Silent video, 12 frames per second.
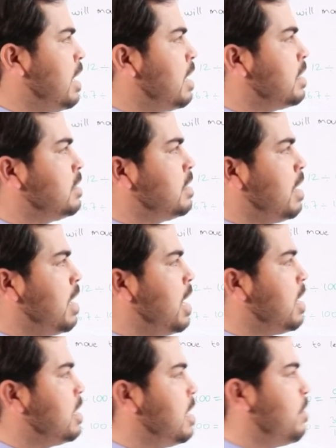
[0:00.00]
and
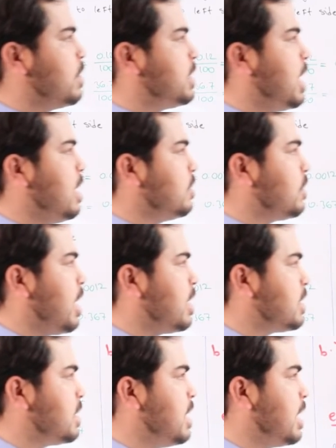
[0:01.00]
here they were telling to
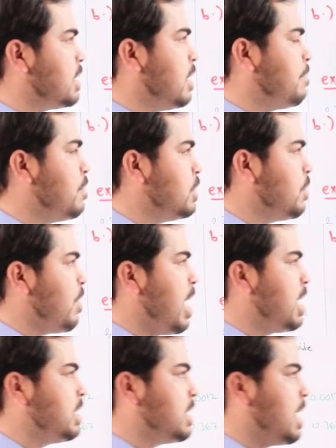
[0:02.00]
us that if you
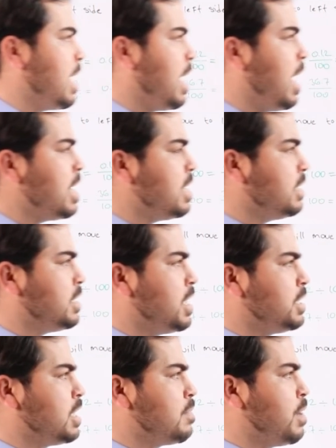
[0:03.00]
divide an
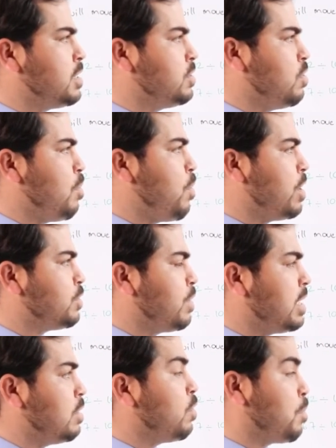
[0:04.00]
integer by
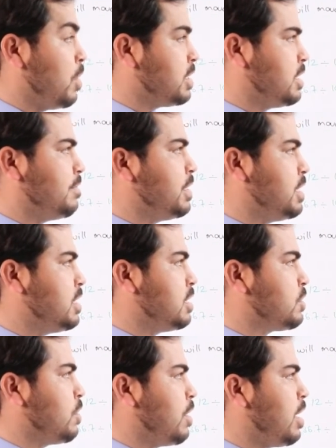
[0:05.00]
0.1, or positive integer
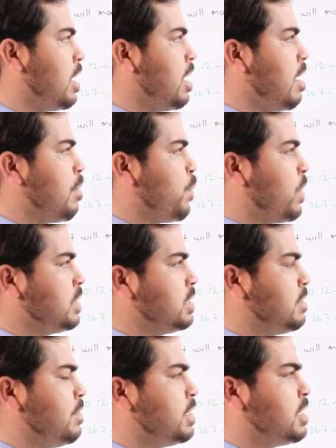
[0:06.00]
by
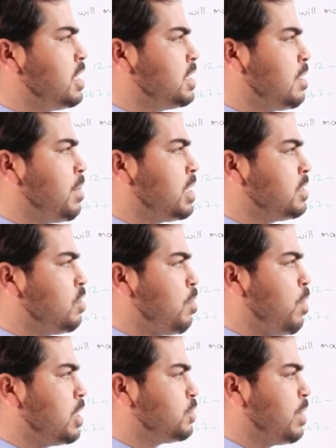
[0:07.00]

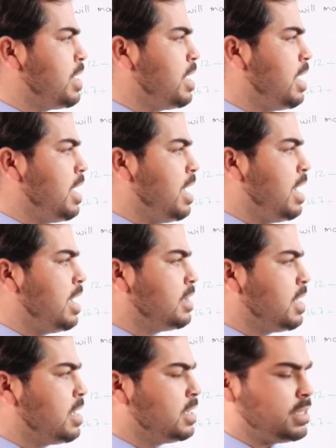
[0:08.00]
0.1,
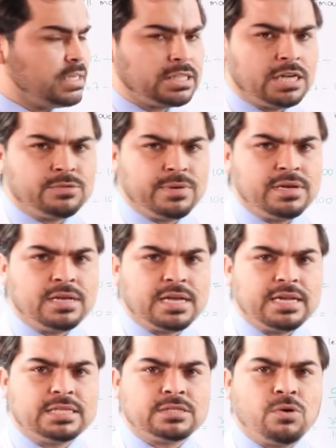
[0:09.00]
the result it will
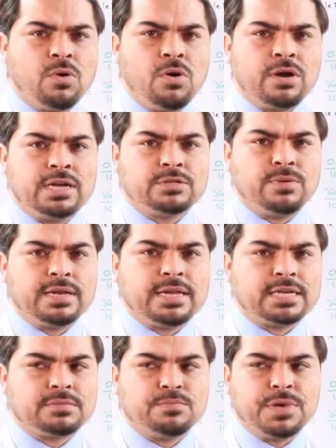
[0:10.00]
increase or it will
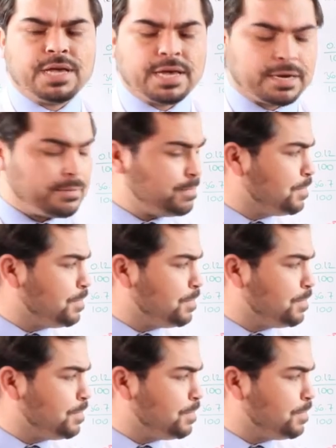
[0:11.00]
get bigger.